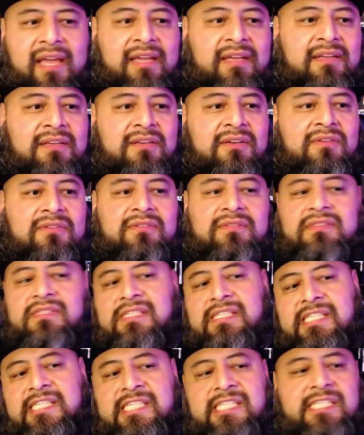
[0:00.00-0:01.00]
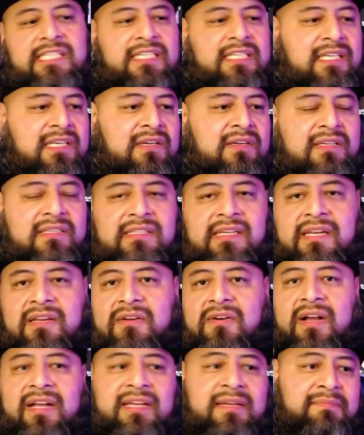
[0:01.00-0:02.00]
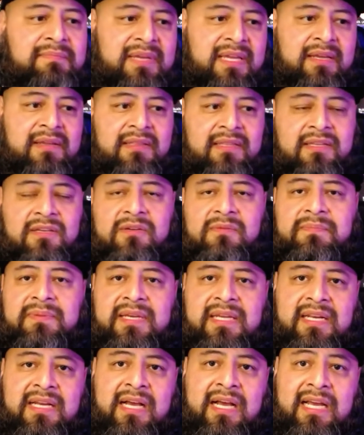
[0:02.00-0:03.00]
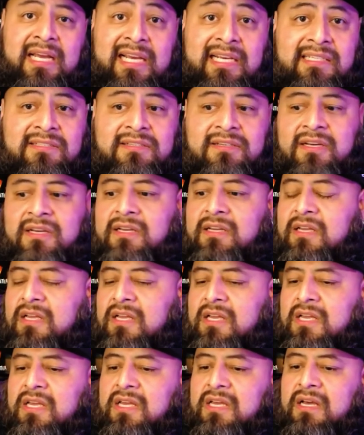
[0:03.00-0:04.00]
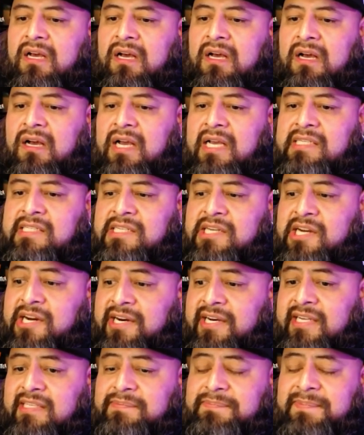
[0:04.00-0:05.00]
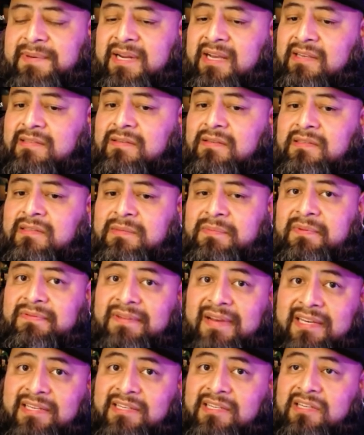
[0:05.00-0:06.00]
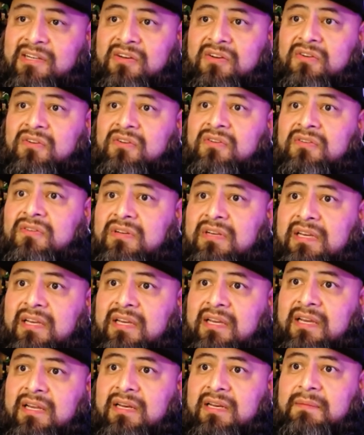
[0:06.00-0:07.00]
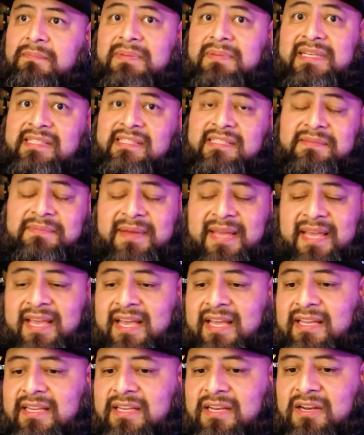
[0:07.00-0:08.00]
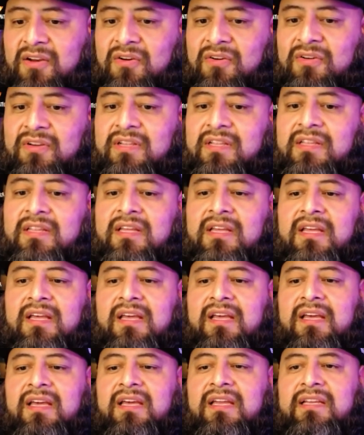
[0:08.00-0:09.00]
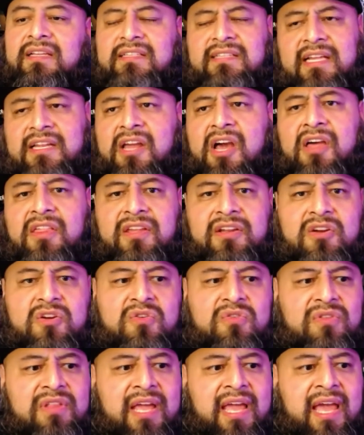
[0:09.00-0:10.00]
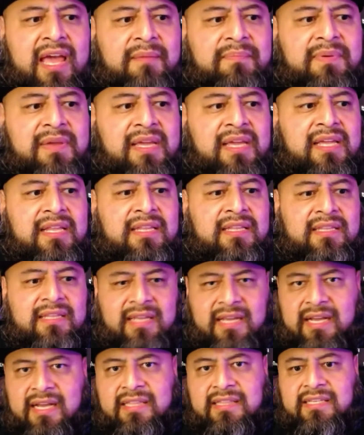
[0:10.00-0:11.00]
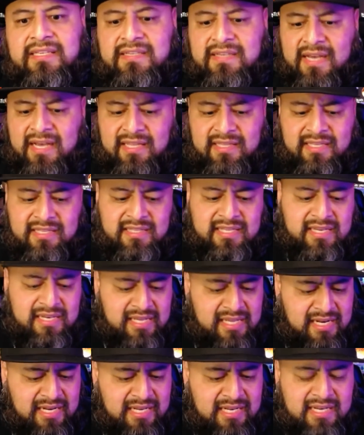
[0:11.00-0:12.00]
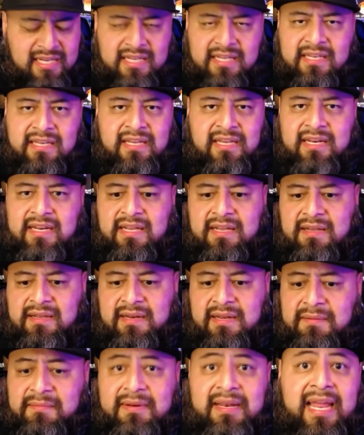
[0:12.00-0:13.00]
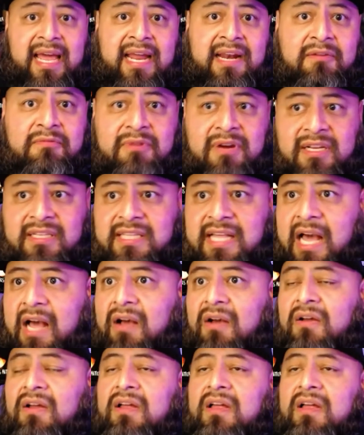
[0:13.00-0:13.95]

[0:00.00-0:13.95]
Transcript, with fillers: You know, you know, because I know I can be a little bit uh, extra uh, as an artist, but also as a professional and a businessman, you know, and and he's like, no, they're cool, they're happy, and they got the job that they needed, and and, uh, and I'm glad it worked out.